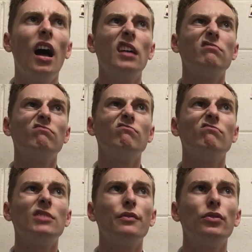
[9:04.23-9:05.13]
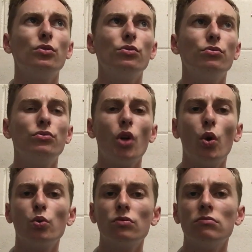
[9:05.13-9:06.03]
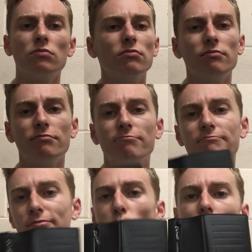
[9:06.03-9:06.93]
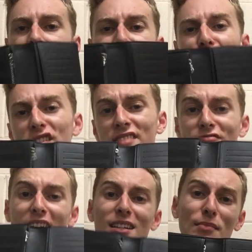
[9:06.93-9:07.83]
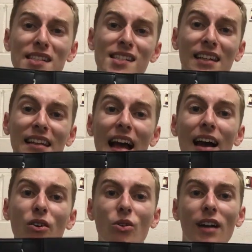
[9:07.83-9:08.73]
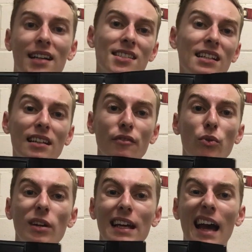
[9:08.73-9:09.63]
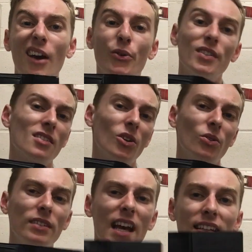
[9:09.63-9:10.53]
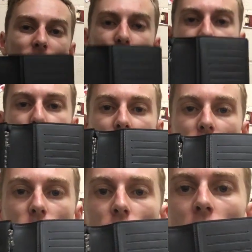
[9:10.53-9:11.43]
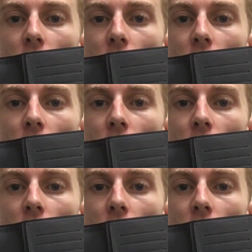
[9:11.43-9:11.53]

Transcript: And if you don't want it just randomly sticking out or accidentally falling out, so yeah, that's really practical.